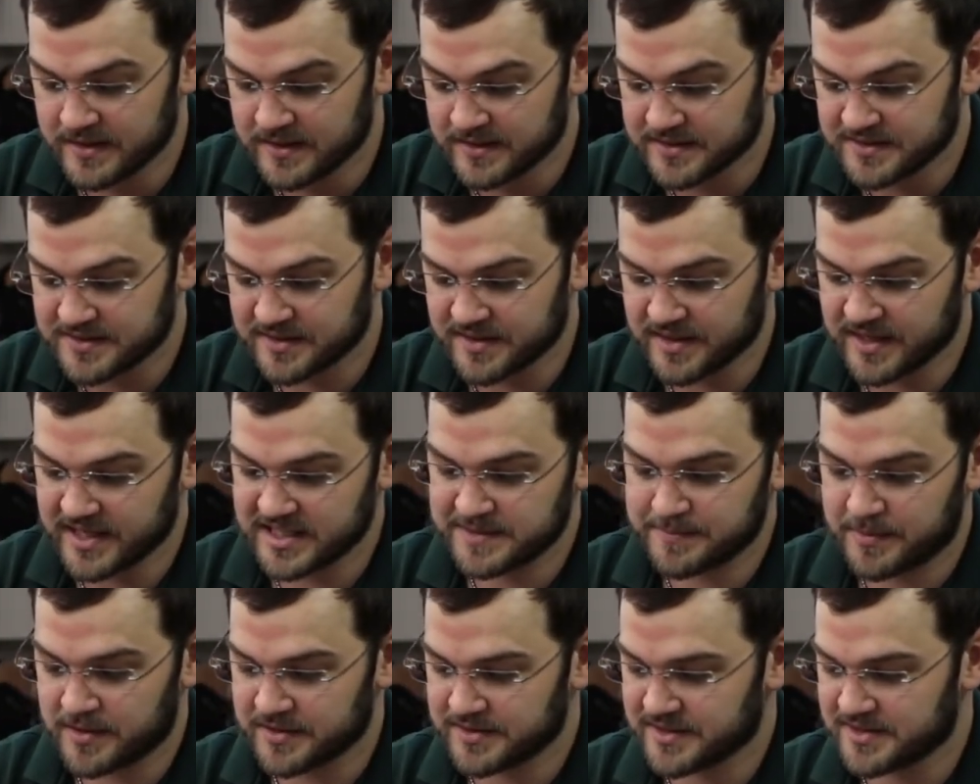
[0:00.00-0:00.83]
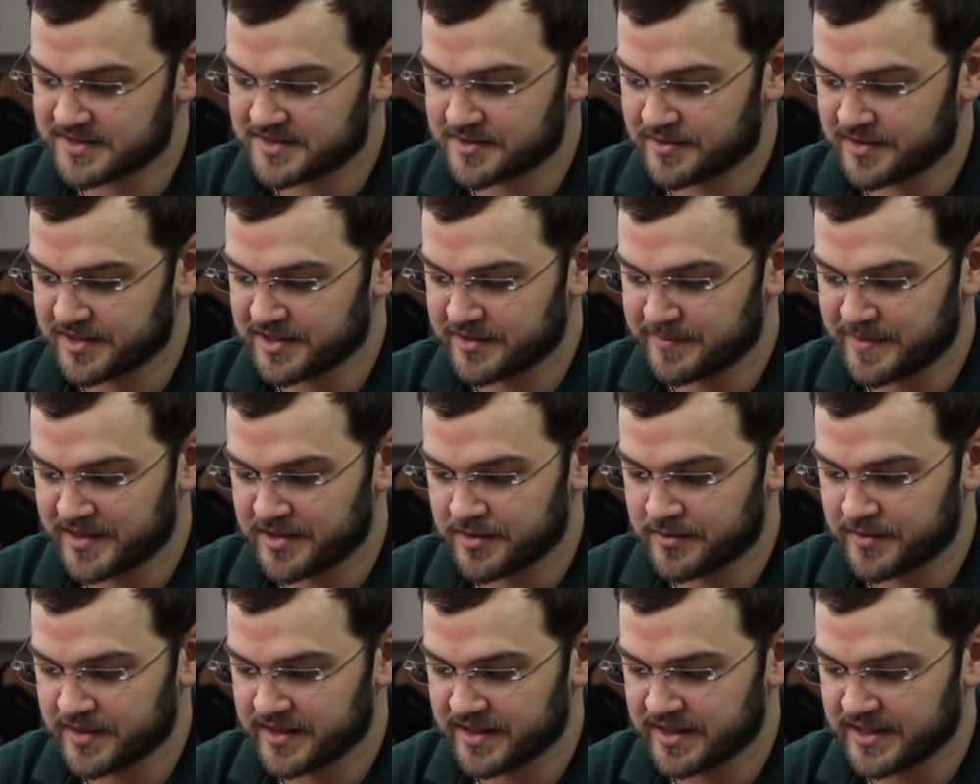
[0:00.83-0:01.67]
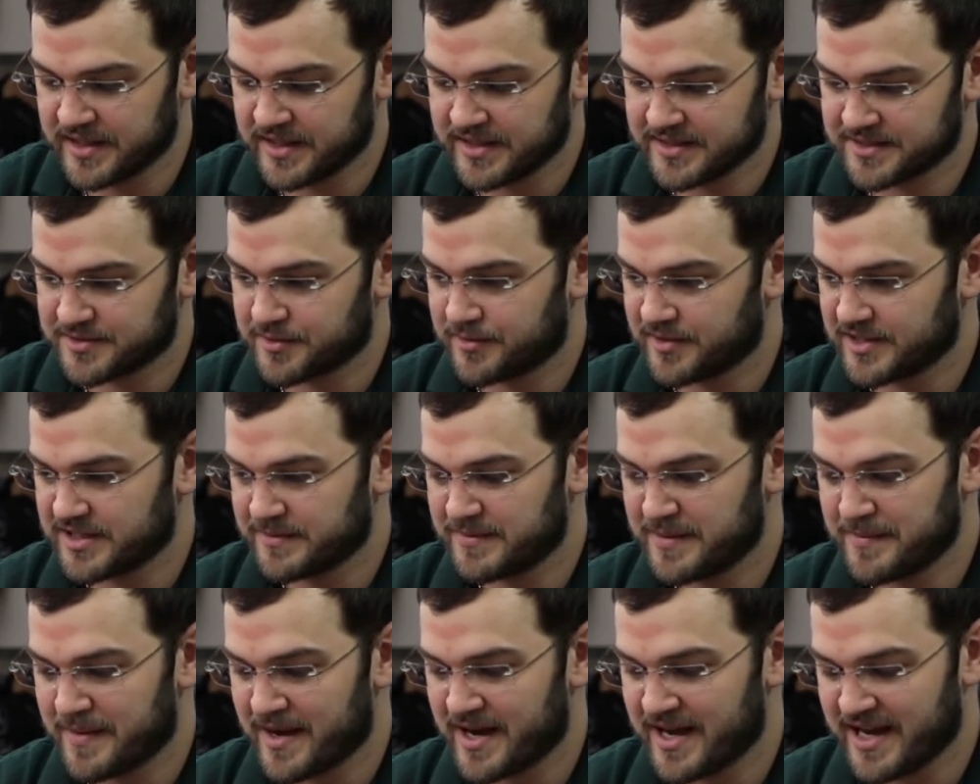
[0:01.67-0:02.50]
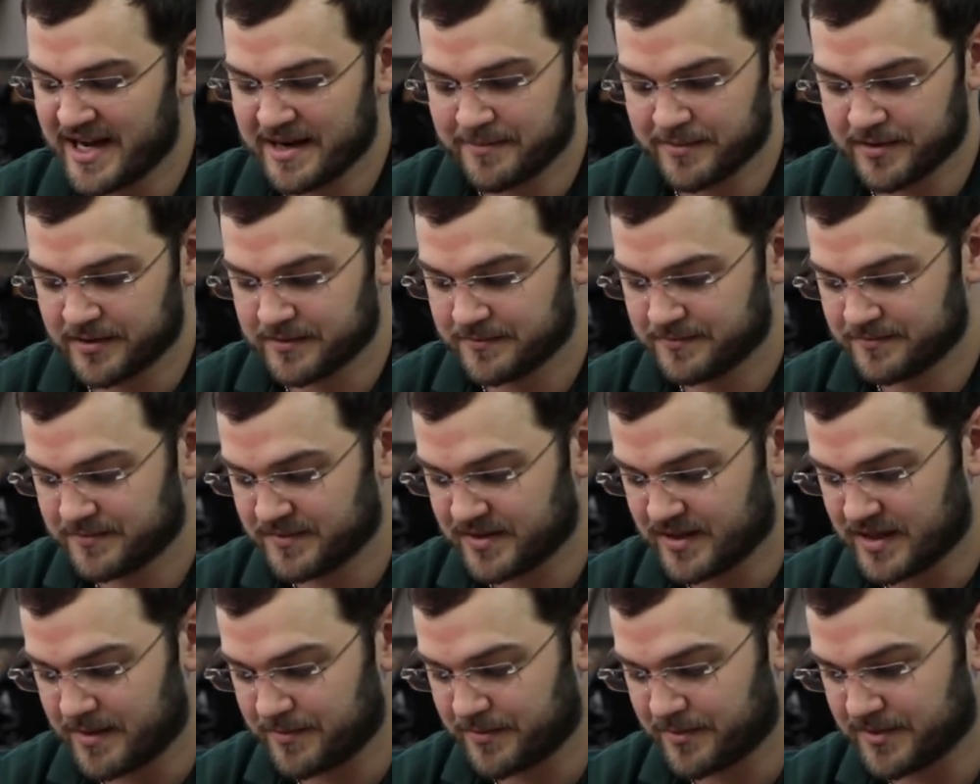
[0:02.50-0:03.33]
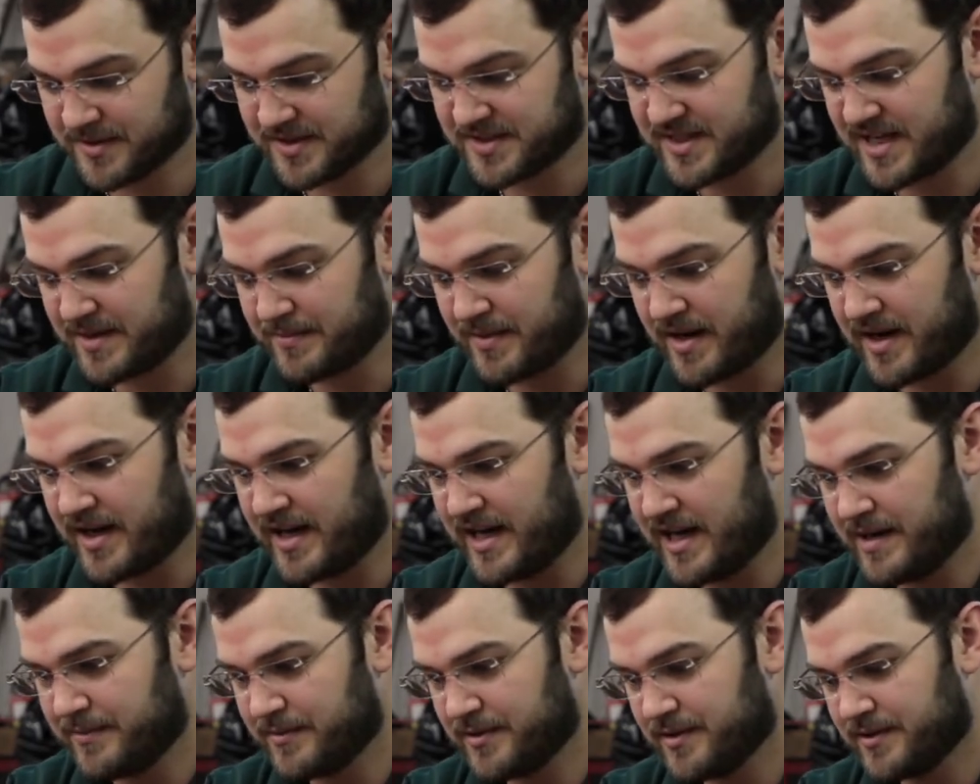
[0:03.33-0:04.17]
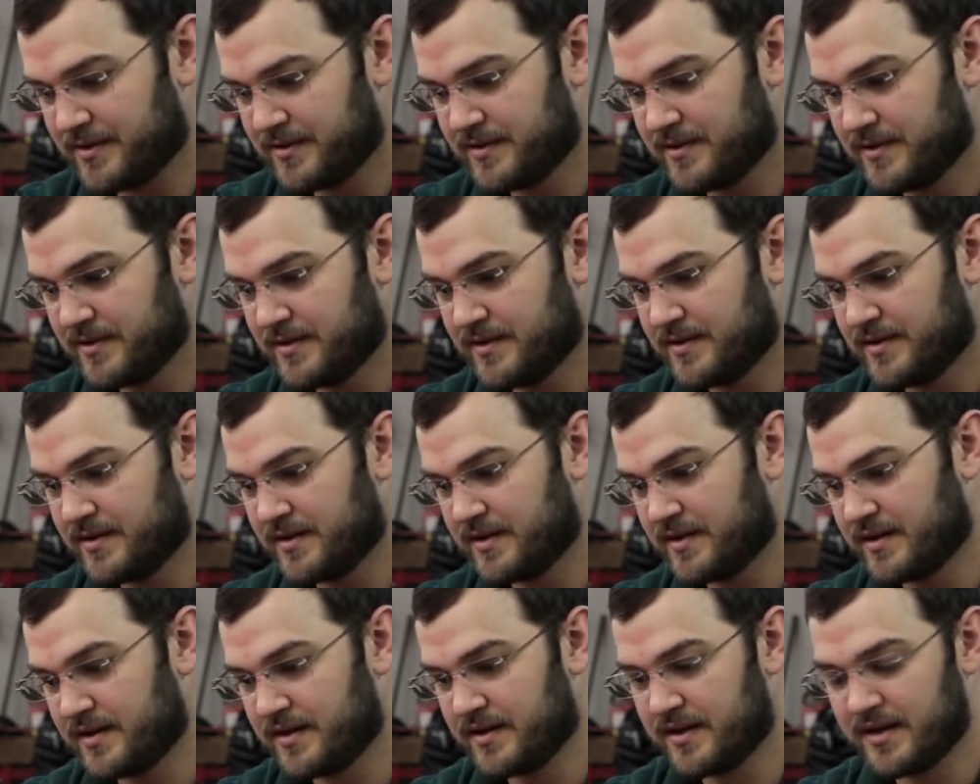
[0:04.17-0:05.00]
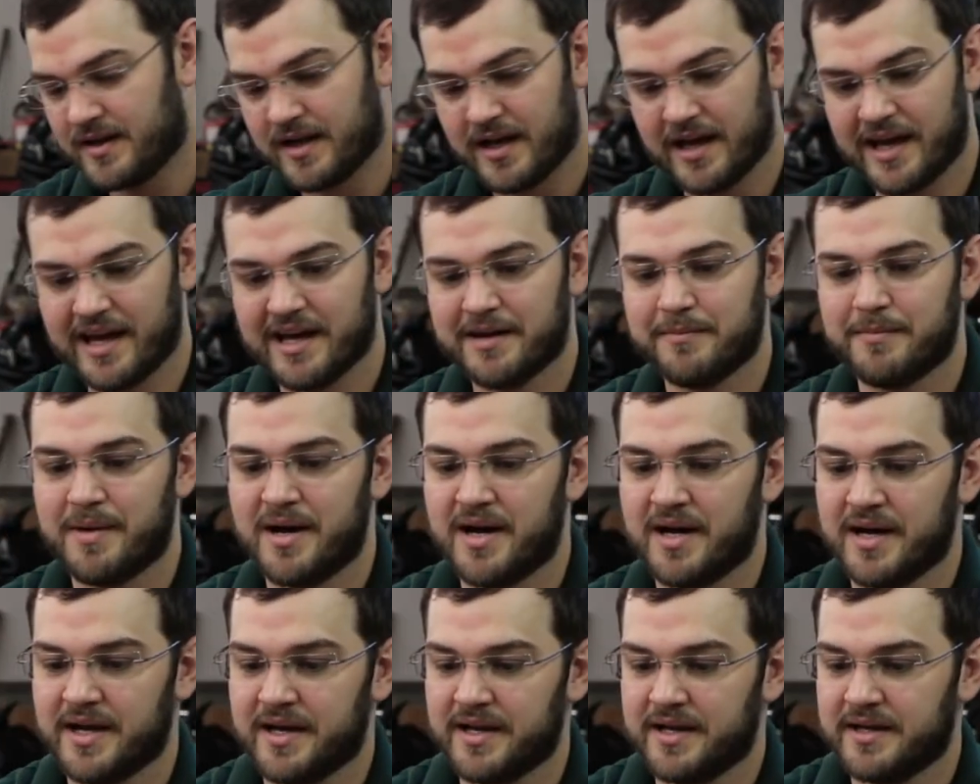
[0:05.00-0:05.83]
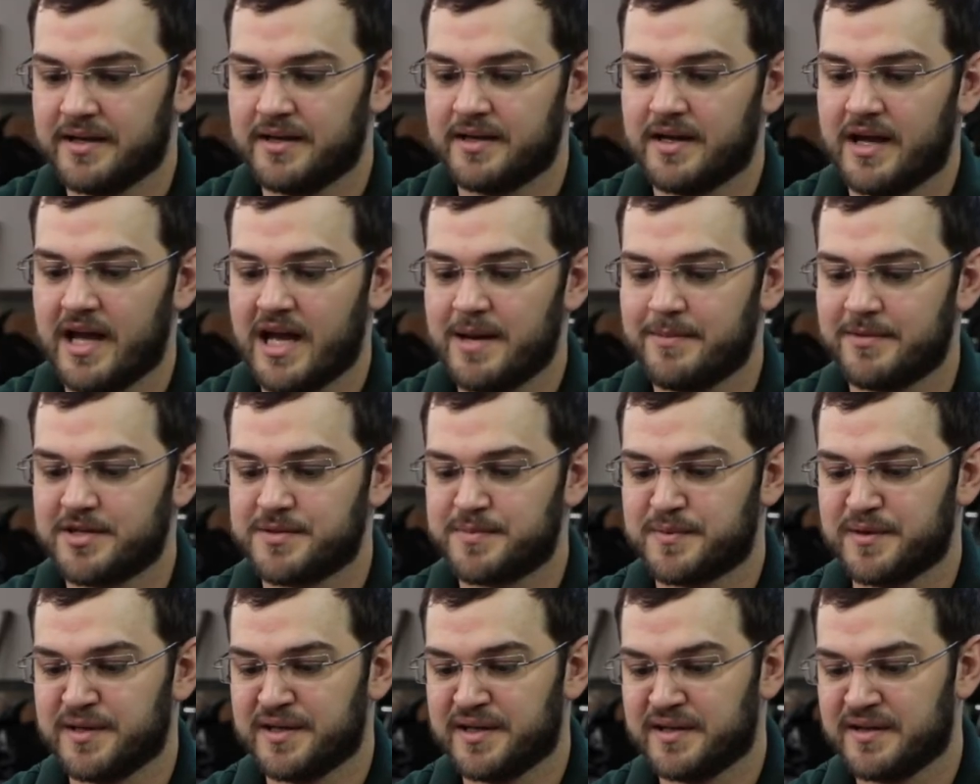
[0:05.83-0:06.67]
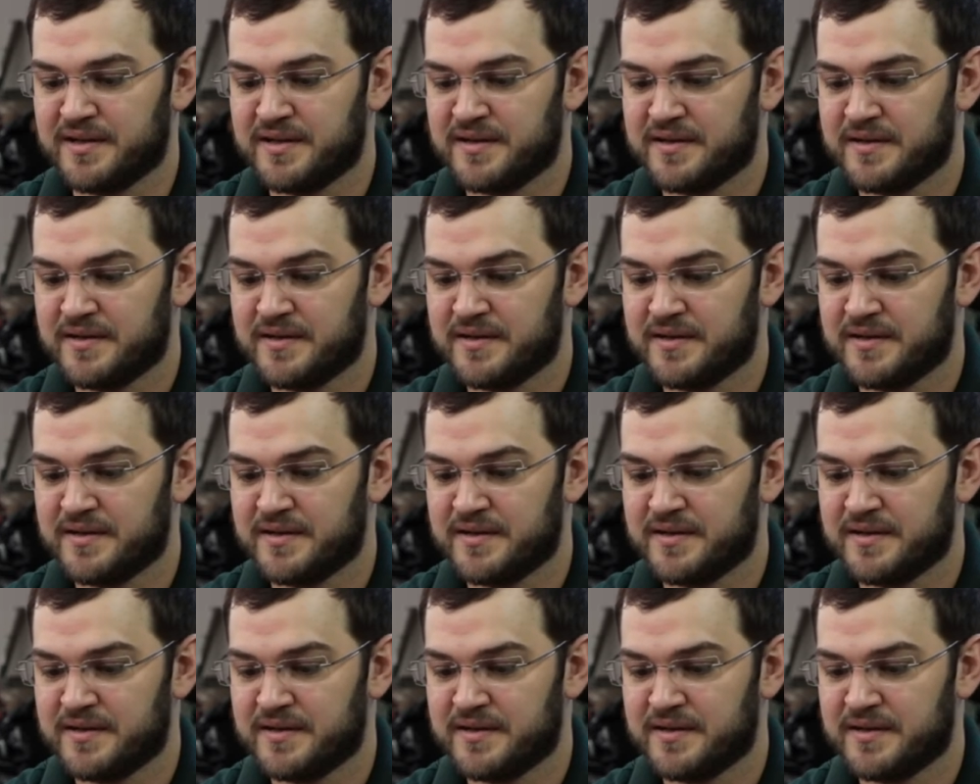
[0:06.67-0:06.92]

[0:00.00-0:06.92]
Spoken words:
So the next part that is going to be going in is going to be my hammer. I'm going to take my hammer and my hammer spring.